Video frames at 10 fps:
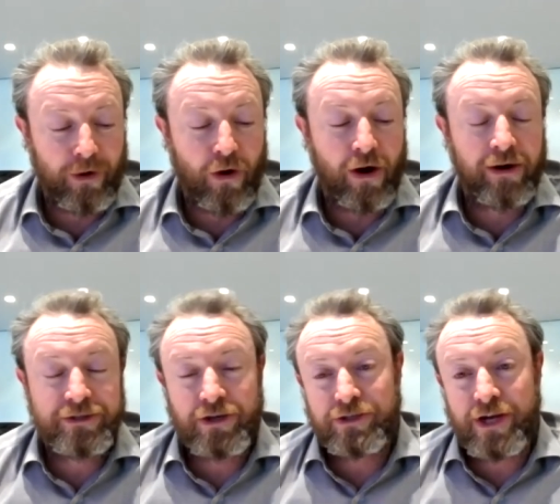hire
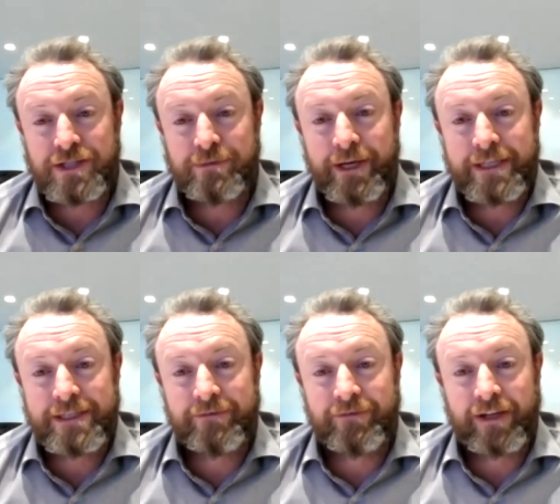association meetings,
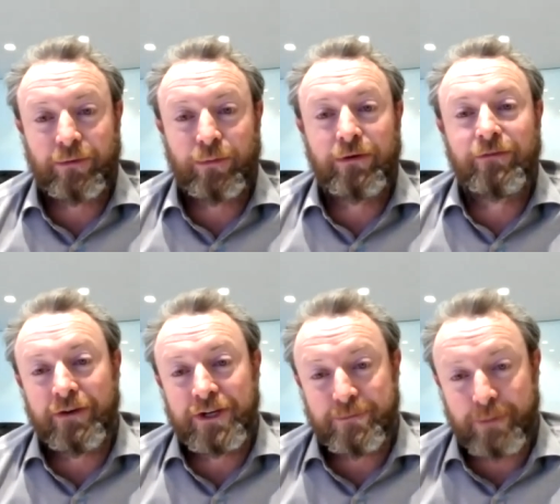and the fact that we're a
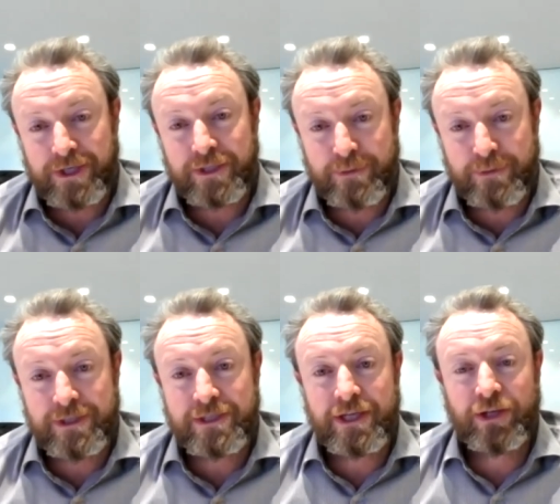very specialist
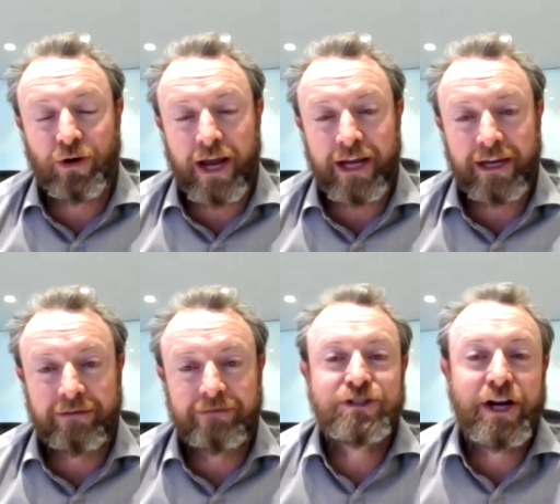business and not a
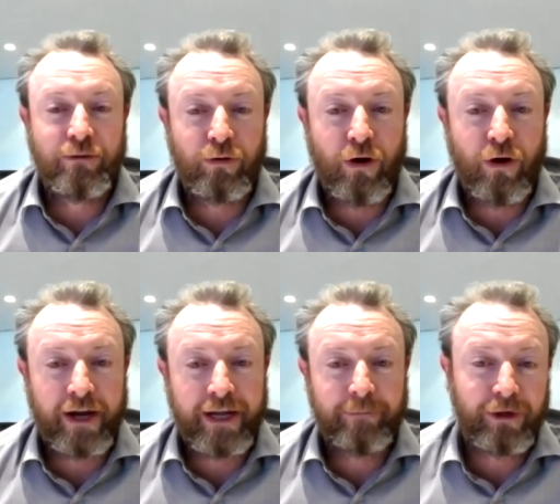general
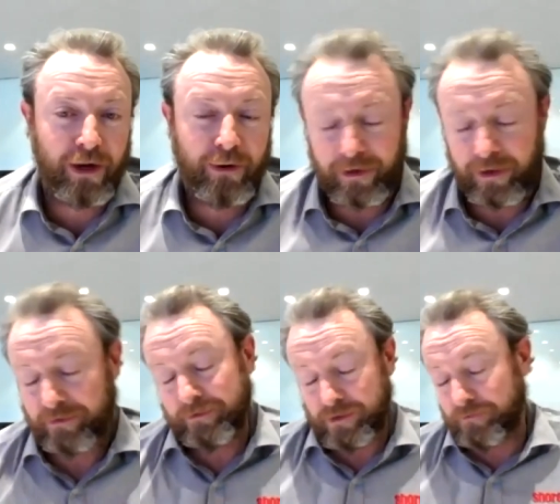hire company. I know
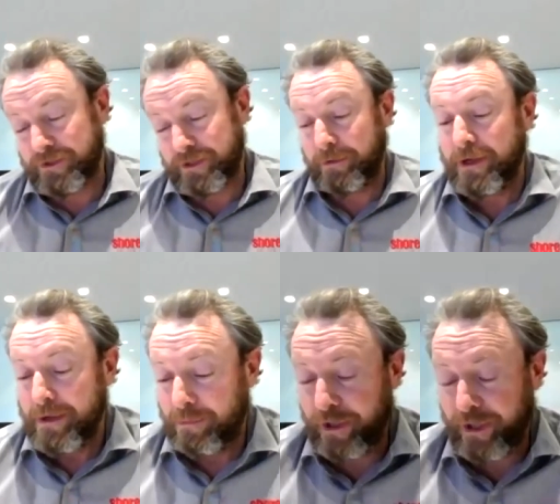there's obviously
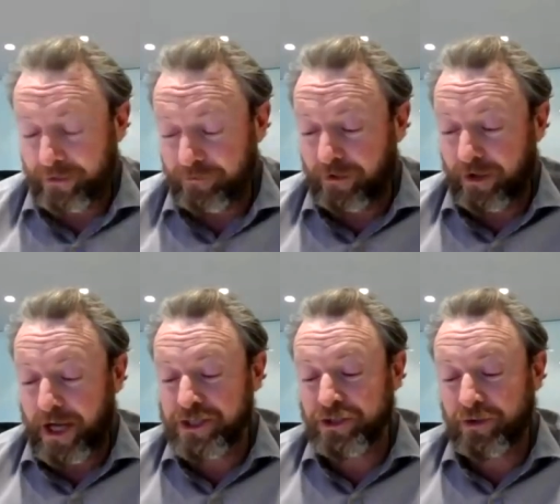plenty of
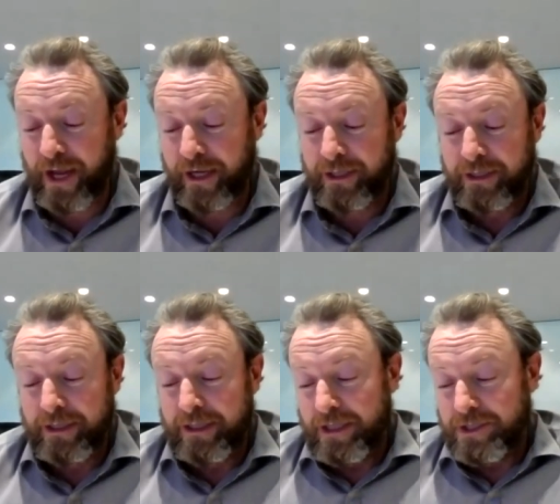variations on that.
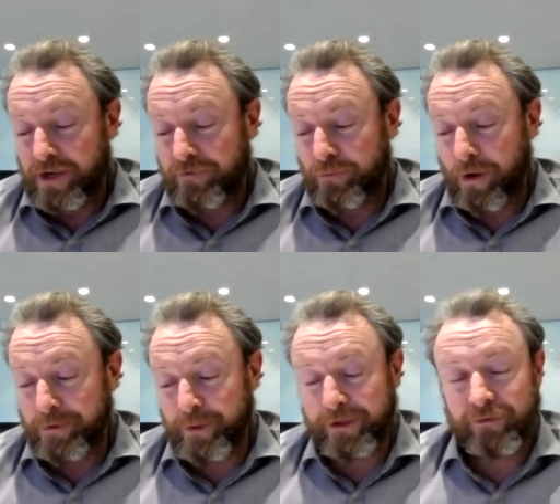So from my
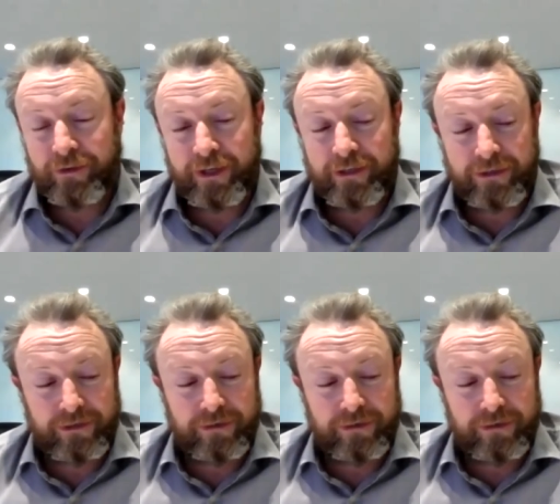perspective, I think